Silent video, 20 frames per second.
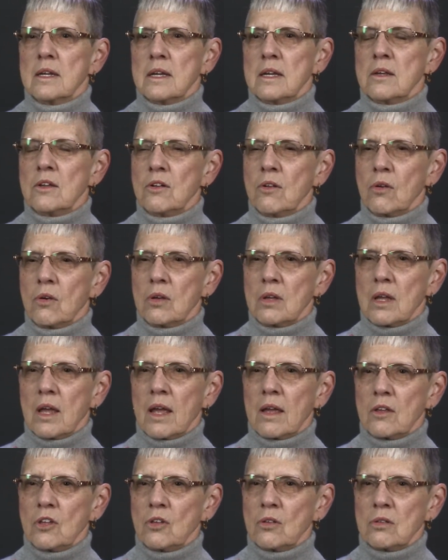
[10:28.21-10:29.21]
You know,
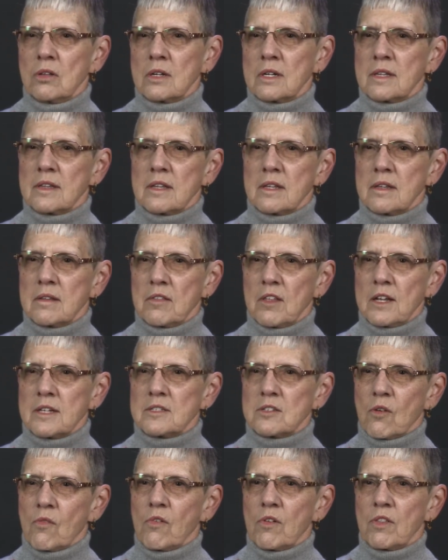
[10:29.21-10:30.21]
you look at the
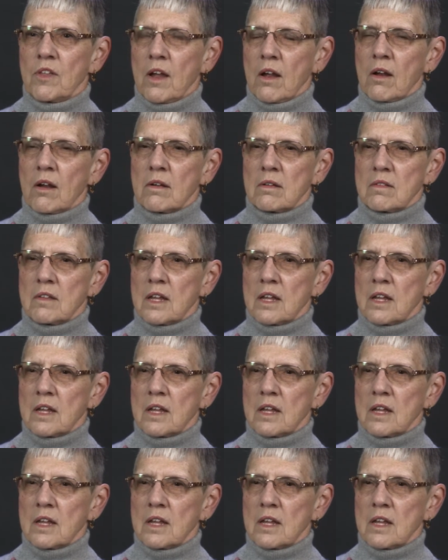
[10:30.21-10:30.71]
things over there,